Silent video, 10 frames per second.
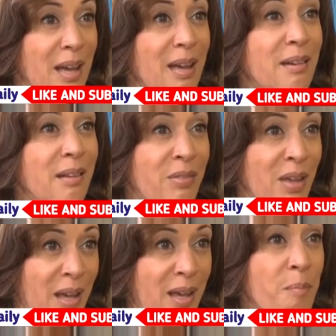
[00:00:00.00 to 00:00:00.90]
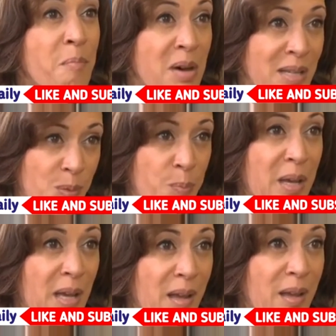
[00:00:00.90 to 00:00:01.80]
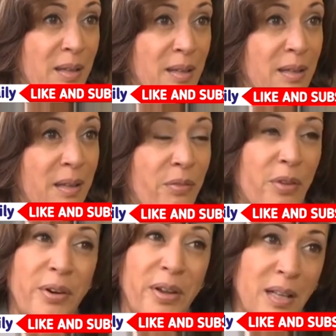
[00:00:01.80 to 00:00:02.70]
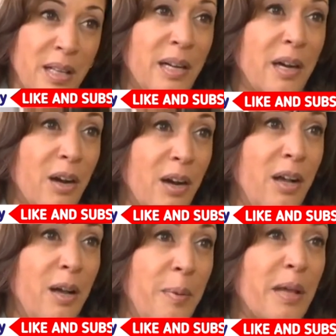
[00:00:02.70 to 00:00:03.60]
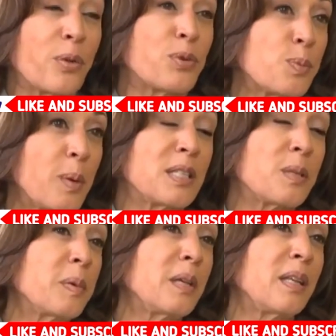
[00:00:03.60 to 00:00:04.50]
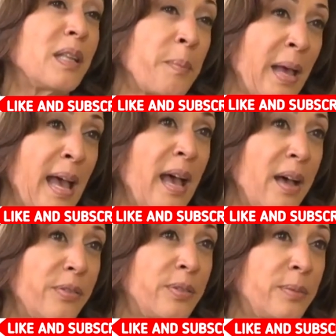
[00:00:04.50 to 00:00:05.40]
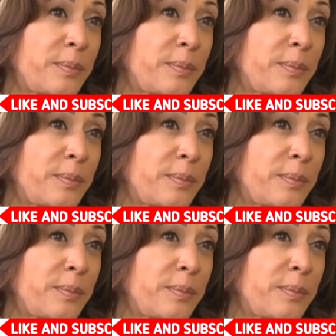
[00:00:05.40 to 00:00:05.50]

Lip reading: That they must be very clear about the responsibility they may have.